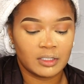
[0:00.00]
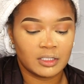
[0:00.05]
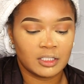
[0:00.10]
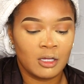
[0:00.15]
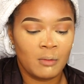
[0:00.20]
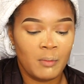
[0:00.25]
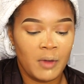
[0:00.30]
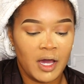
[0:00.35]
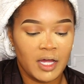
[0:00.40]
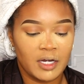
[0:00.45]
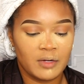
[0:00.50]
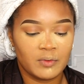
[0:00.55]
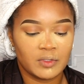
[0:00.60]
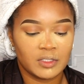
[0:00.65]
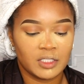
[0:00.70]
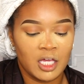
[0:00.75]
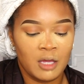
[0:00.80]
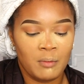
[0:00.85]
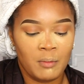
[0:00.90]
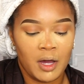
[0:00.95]
somebody
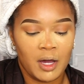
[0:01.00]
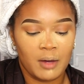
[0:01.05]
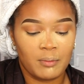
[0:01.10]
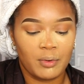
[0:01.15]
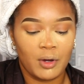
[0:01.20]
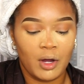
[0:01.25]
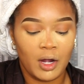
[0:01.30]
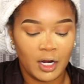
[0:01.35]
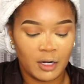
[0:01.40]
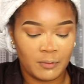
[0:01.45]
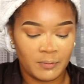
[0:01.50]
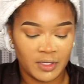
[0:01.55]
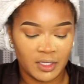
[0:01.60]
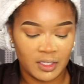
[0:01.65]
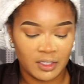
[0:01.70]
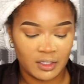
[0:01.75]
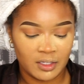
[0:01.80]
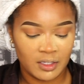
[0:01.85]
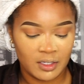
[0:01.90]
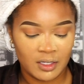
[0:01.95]
was in my
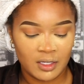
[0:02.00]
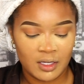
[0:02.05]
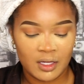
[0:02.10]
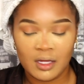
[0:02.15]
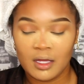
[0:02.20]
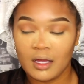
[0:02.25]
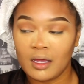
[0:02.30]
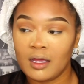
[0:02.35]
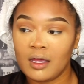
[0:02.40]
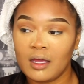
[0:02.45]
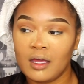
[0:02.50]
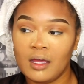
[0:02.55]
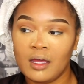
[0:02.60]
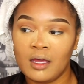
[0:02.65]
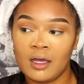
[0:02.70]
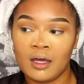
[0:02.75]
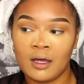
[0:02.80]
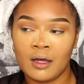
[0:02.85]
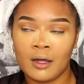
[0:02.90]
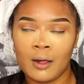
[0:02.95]
apartment,
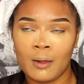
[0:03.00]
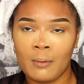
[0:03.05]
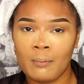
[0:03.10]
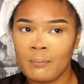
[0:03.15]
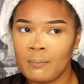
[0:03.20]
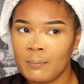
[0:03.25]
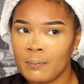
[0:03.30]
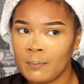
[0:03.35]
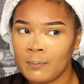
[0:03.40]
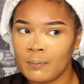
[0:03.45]
and